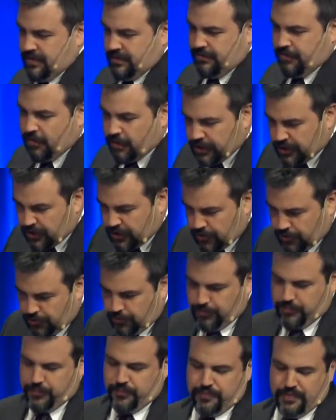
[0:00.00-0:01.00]
For
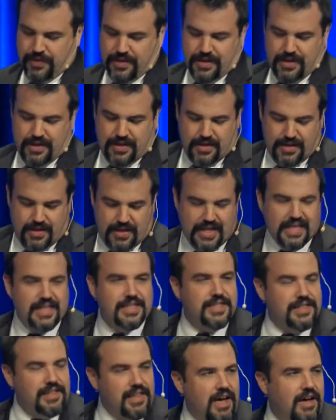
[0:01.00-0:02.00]
you.
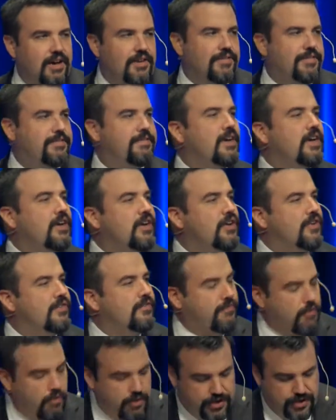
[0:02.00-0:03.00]
His love
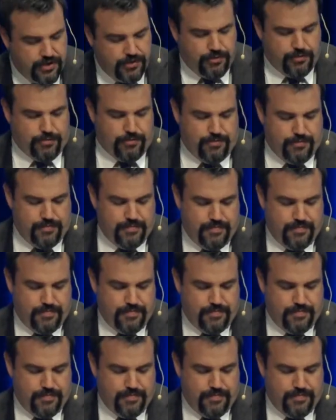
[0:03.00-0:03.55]
for you.